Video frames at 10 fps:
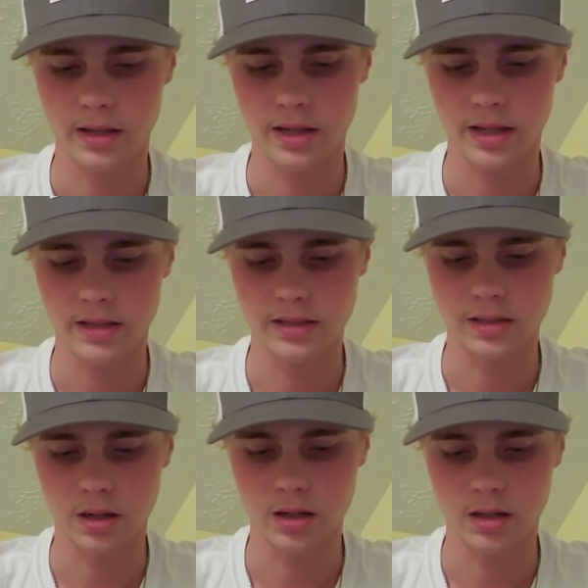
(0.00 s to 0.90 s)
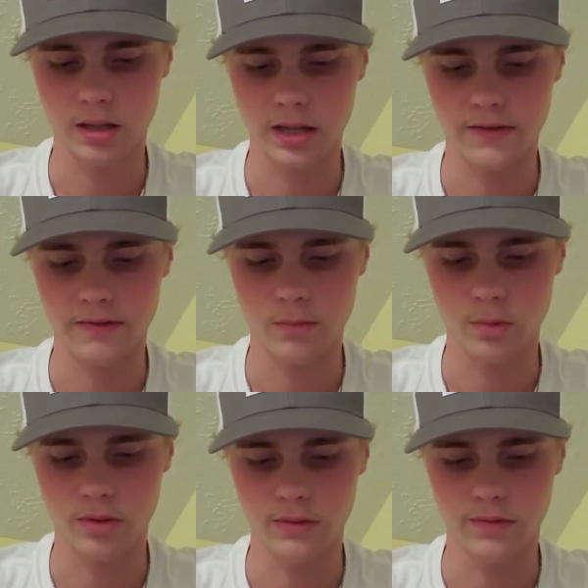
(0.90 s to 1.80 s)
Is not life more
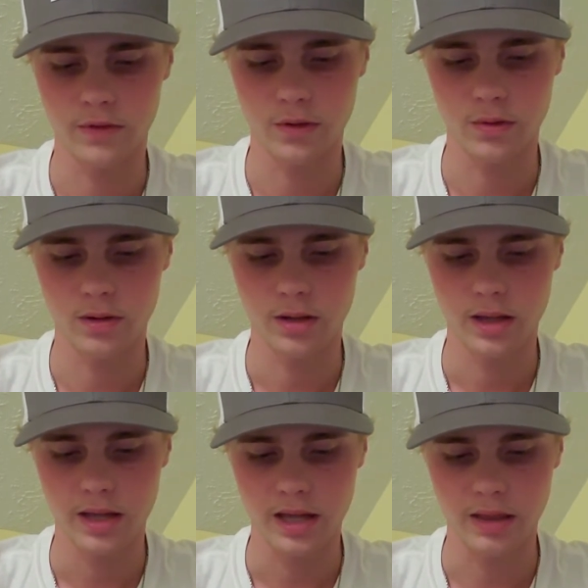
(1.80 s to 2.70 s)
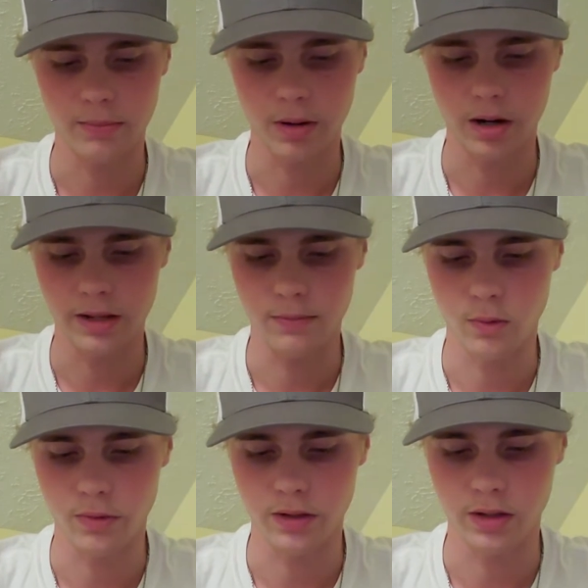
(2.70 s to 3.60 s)
than food, and the body
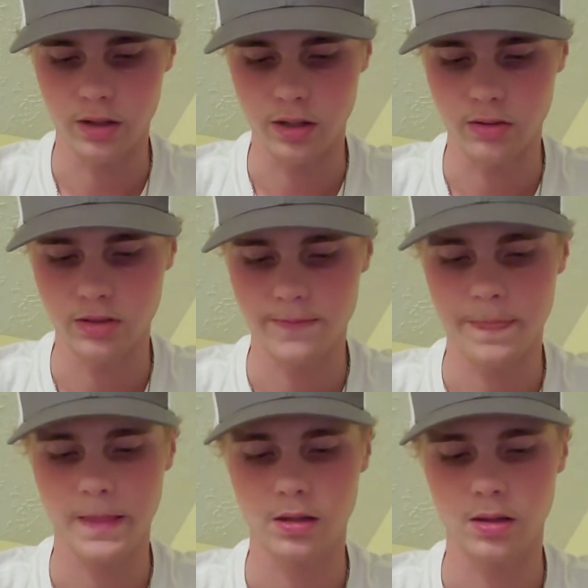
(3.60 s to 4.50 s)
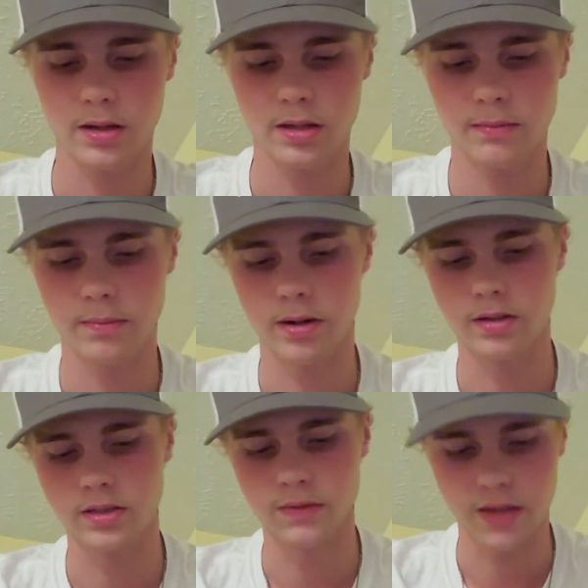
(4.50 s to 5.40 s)
more than clothes? Look at the
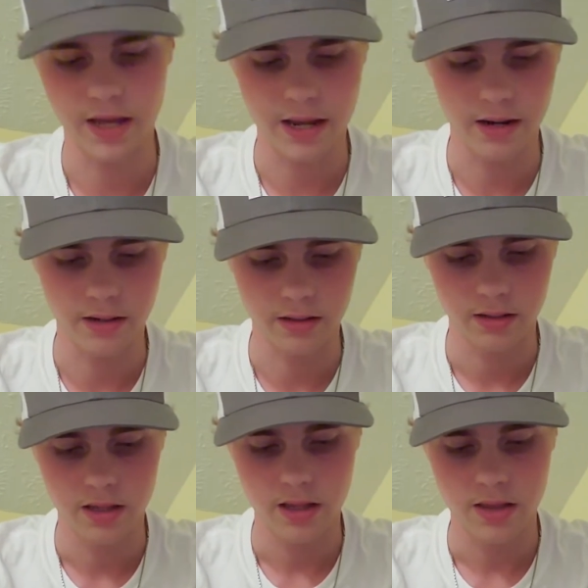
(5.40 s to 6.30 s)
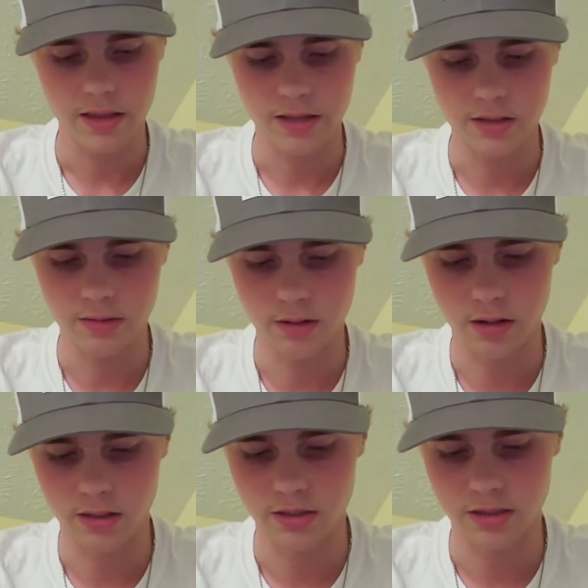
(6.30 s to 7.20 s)
birds of the air. They do
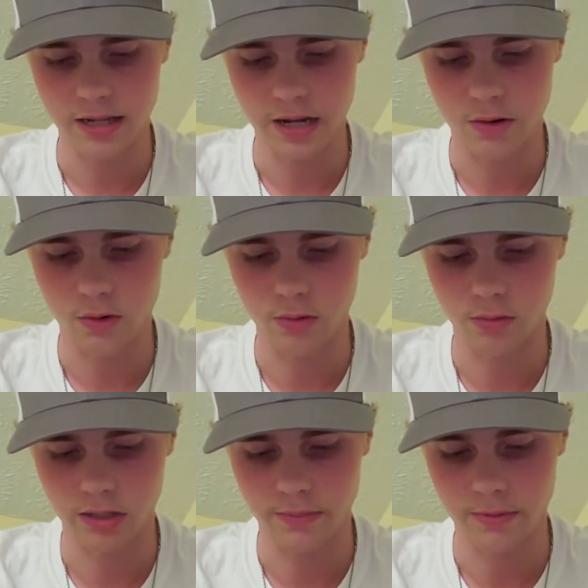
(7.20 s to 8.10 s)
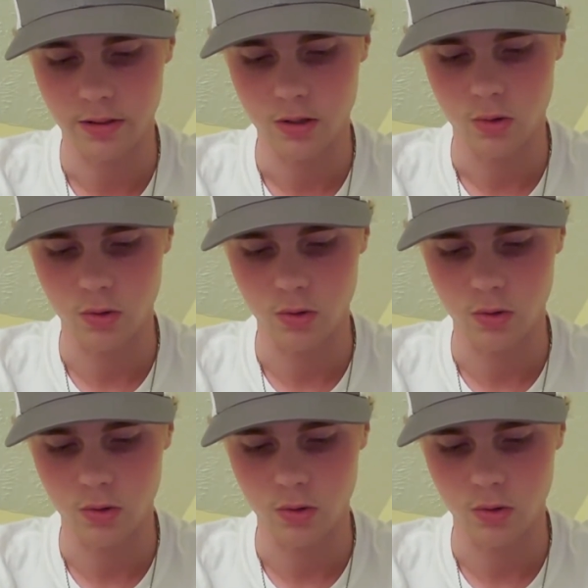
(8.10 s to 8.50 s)
not sow or reap or